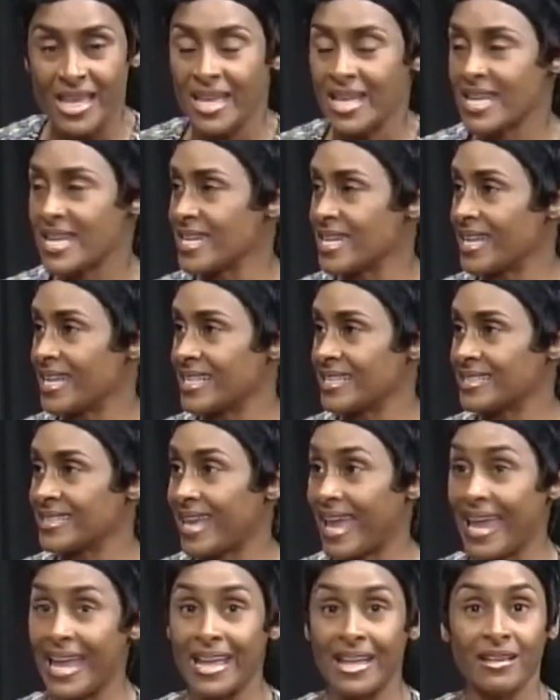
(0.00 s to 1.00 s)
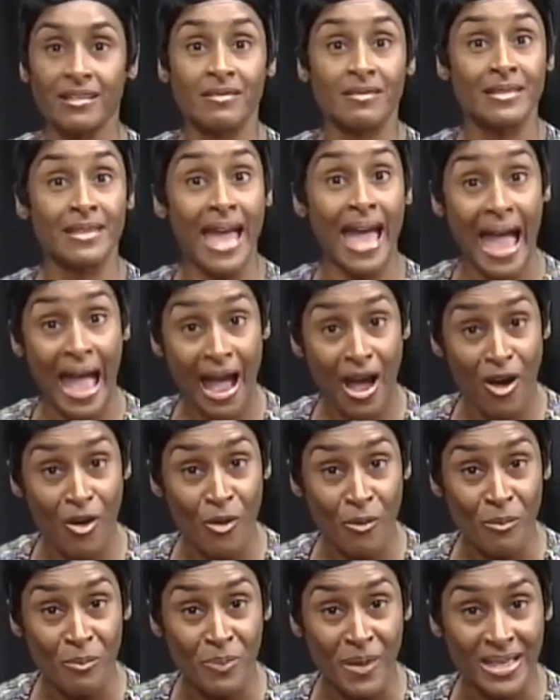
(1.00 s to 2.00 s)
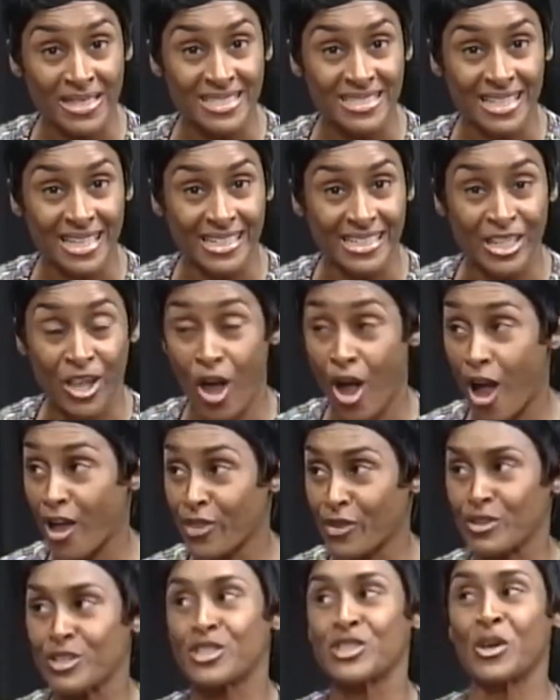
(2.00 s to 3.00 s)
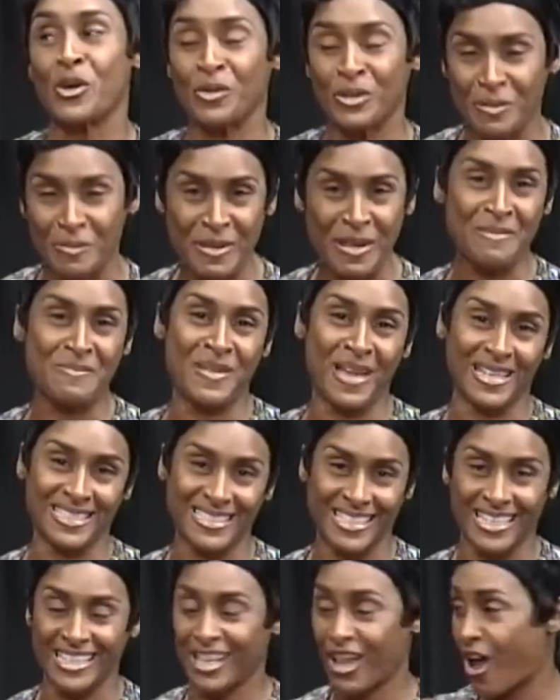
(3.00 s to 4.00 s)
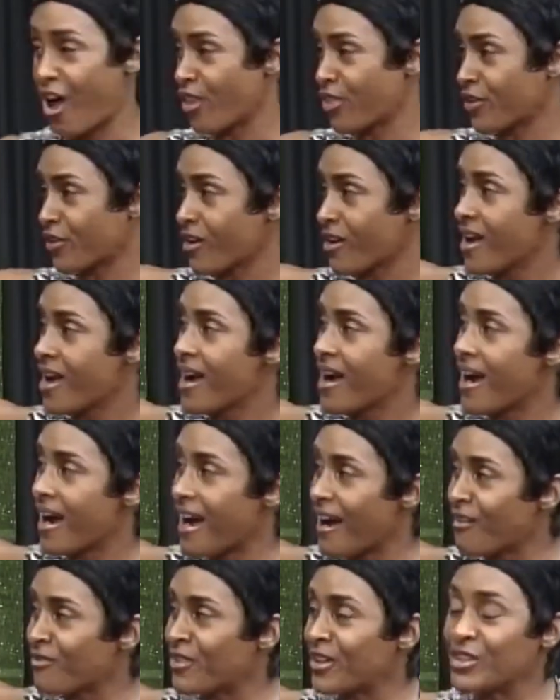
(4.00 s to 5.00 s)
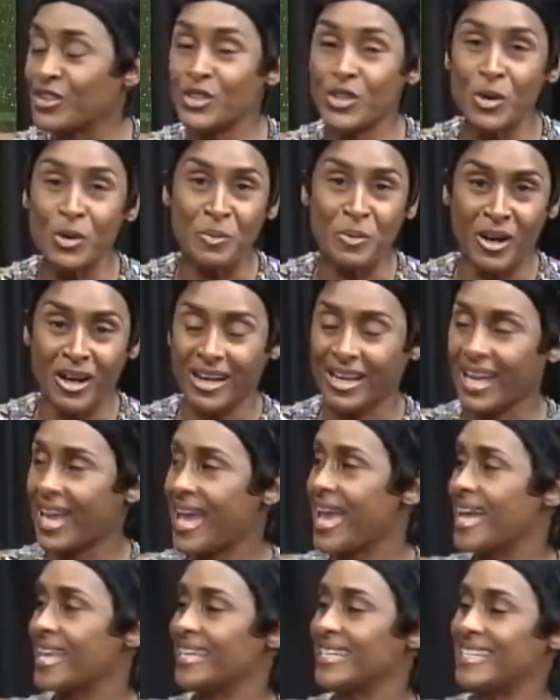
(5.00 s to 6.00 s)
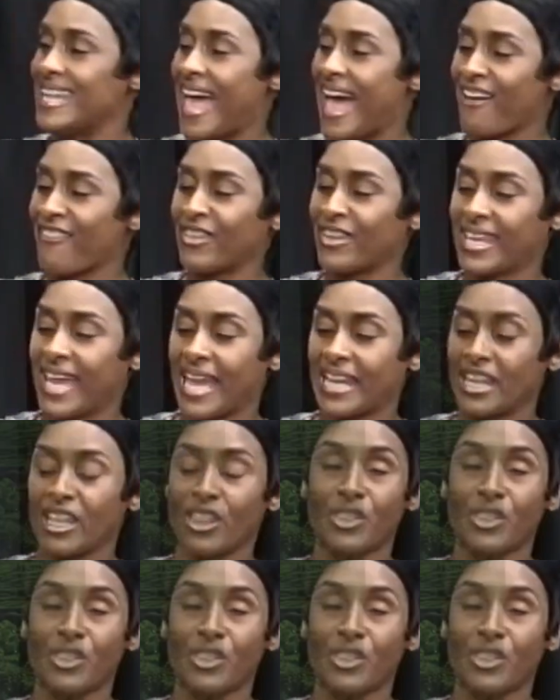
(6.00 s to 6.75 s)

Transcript: He is a now best-selling author, soon to be best-selling author of the new book, Navigating